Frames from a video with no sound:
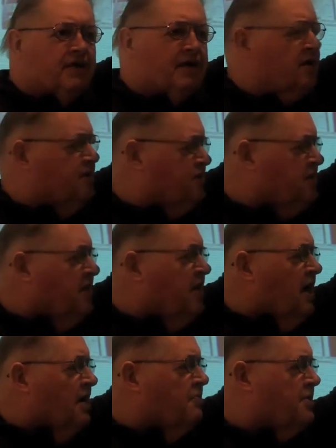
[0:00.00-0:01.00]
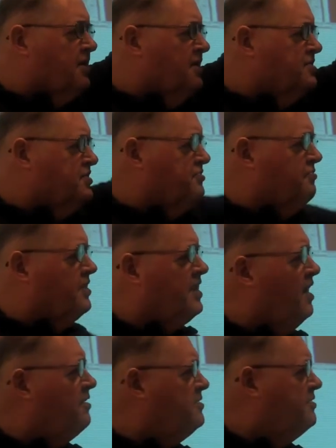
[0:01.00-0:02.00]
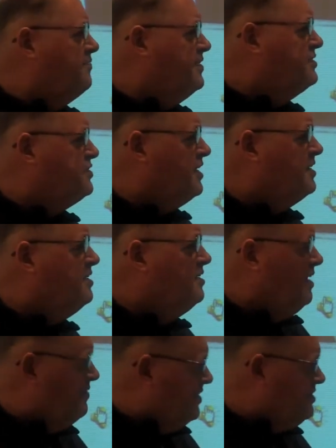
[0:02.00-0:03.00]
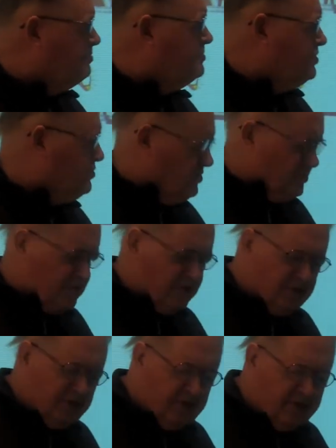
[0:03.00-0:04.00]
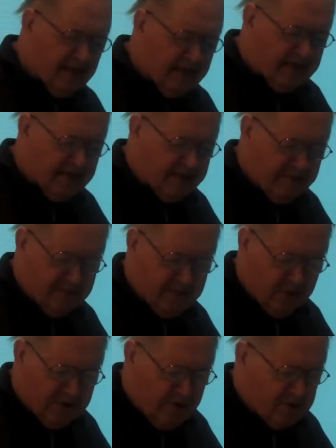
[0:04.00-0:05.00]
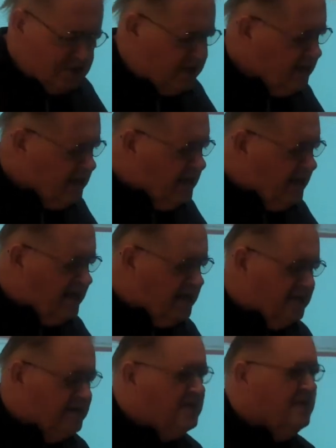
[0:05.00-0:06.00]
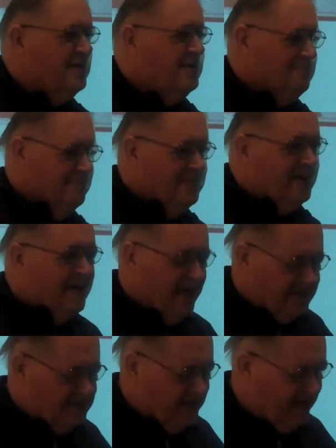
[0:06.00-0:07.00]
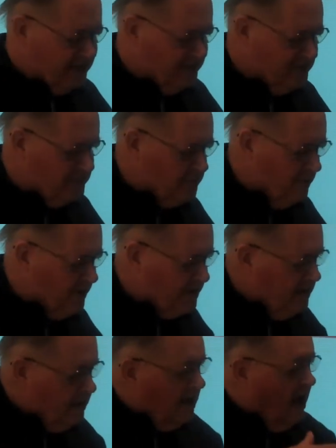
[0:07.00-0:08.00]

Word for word: recurs as a recurrent feature, let's use that tautology, in Xenakis' work.